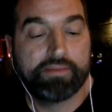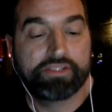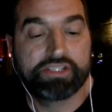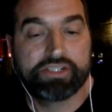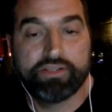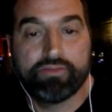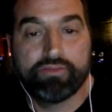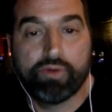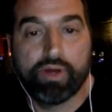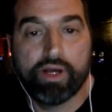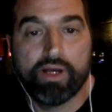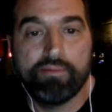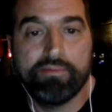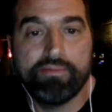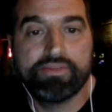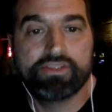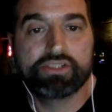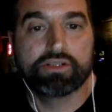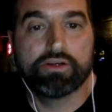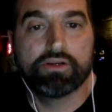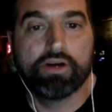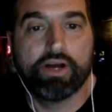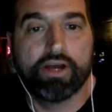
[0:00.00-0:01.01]
is Steve Webb.
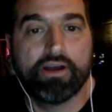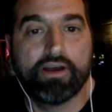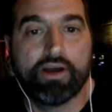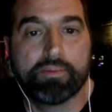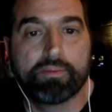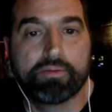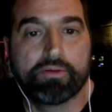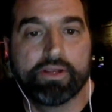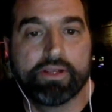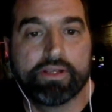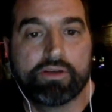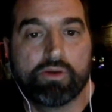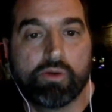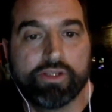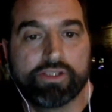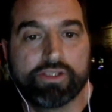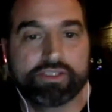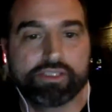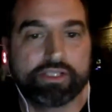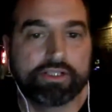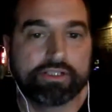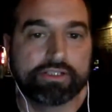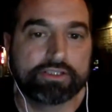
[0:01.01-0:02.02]
So I operate
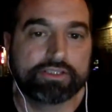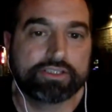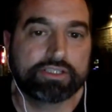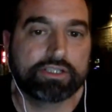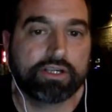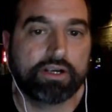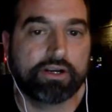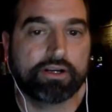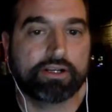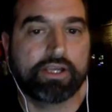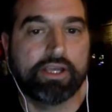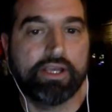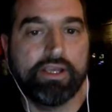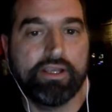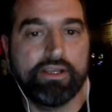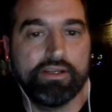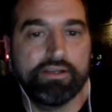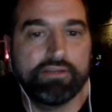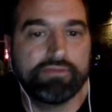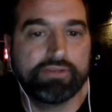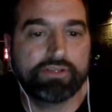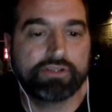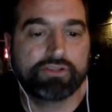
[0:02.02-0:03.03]
Quasar's Arcade
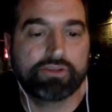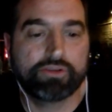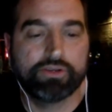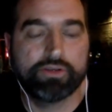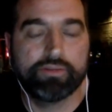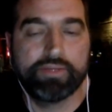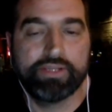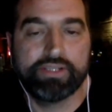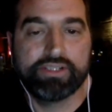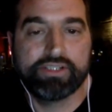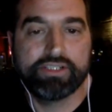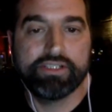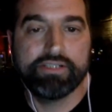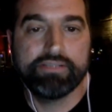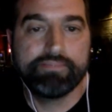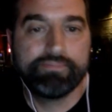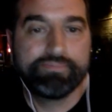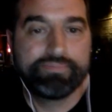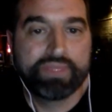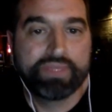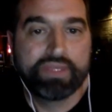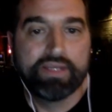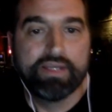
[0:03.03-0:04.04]
in Victoria, B C.
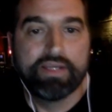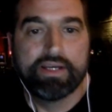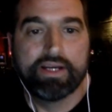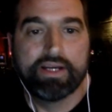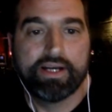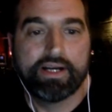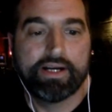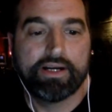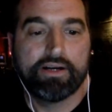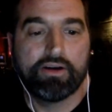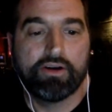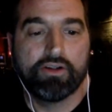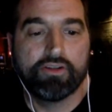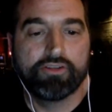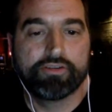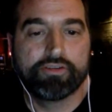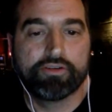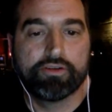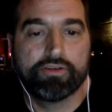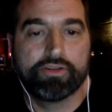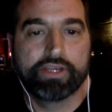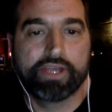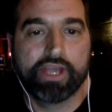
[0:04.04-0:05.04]
Uh,
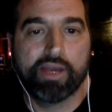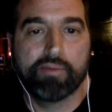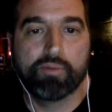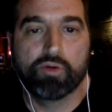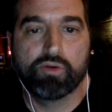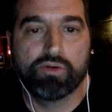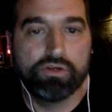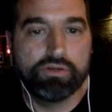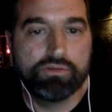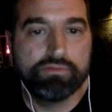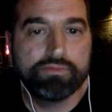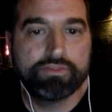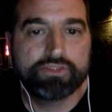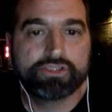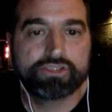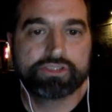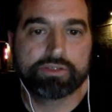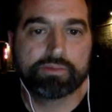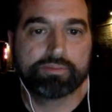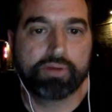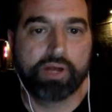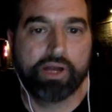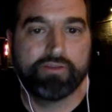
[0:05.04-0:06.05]
also the Gamma Room, which is
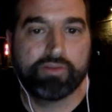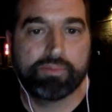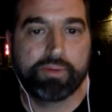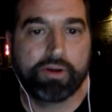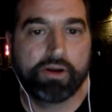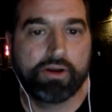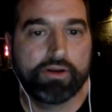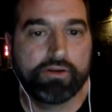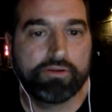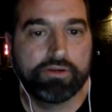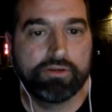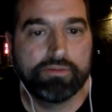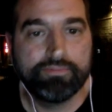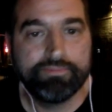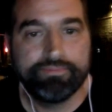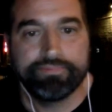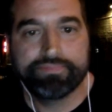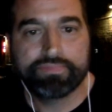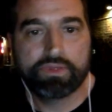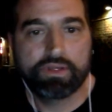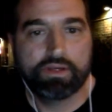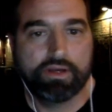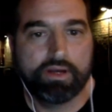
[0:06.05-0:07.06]
a private party room.
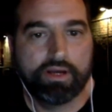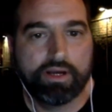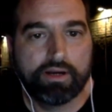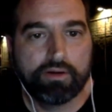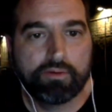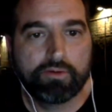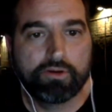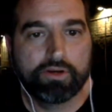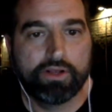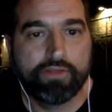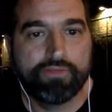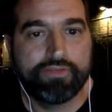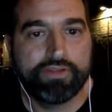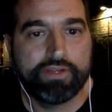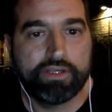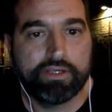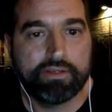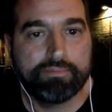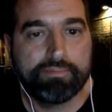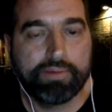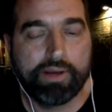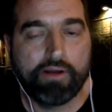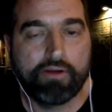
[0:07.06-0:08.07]
Uh, we're at
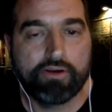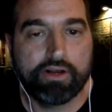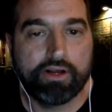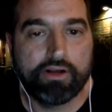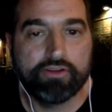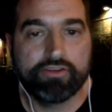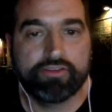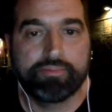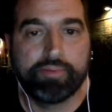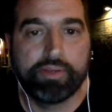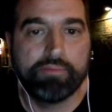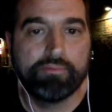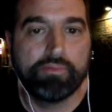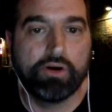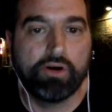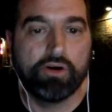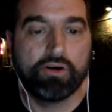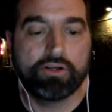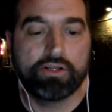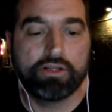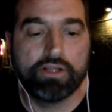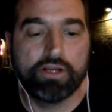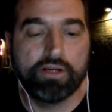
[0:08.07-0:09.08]
the Powerhouse
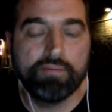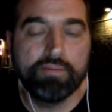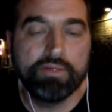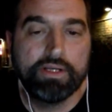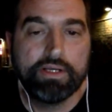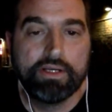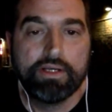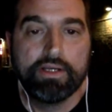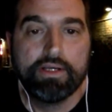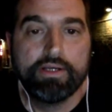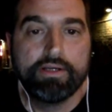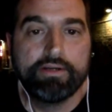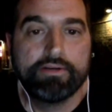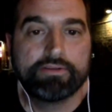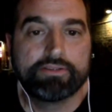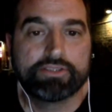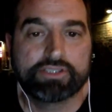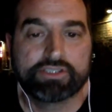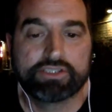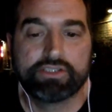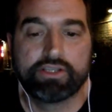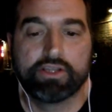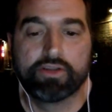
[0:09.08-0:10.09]
Pinball Club,
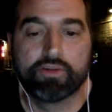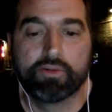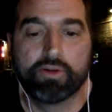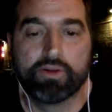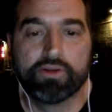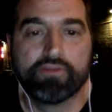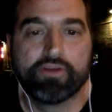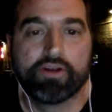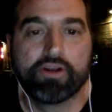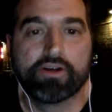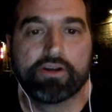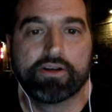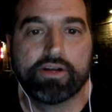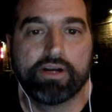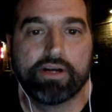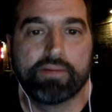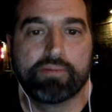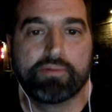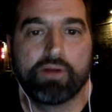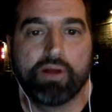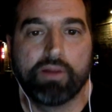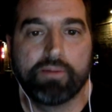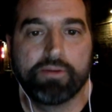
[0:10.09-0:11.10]
which is another one of our uh,
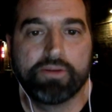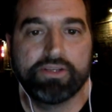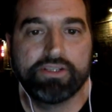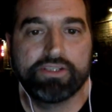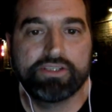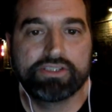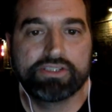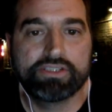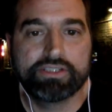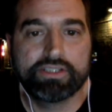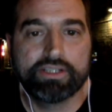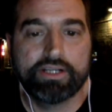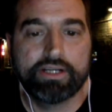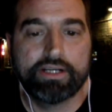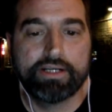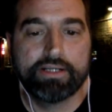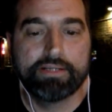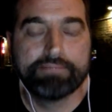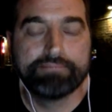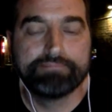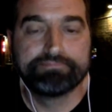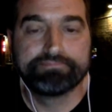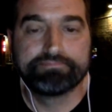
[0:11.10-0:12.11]
properties.
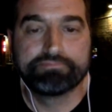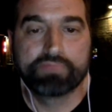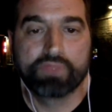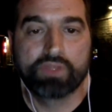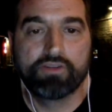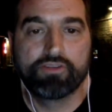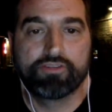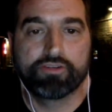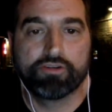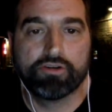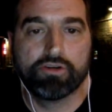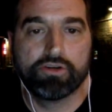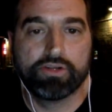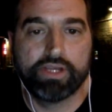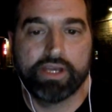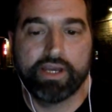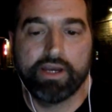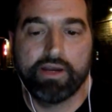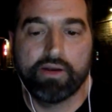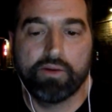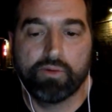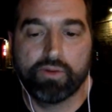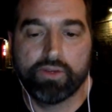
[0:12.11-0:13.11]
Um, so
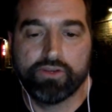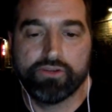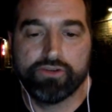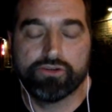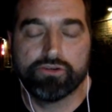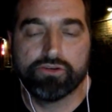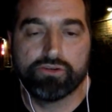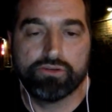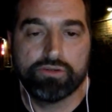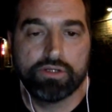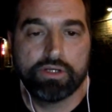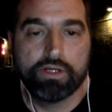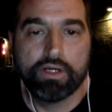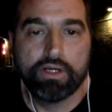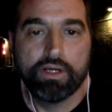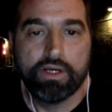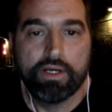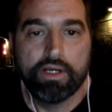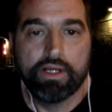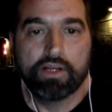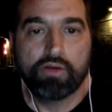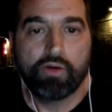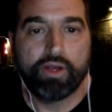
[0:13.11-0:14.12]
yeah, we do
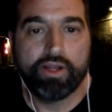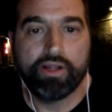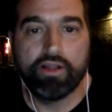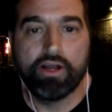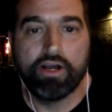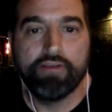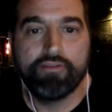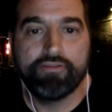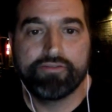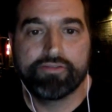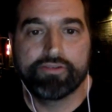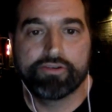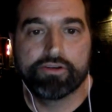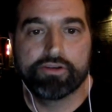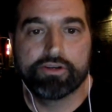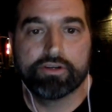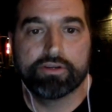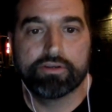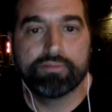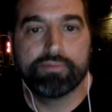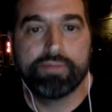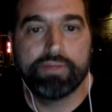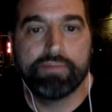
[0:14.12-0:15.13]
quite a lot
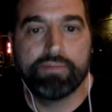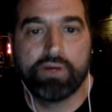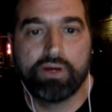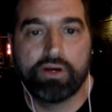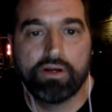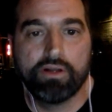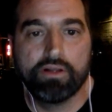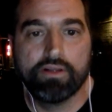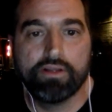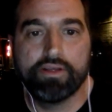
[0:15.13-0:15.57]
for pinball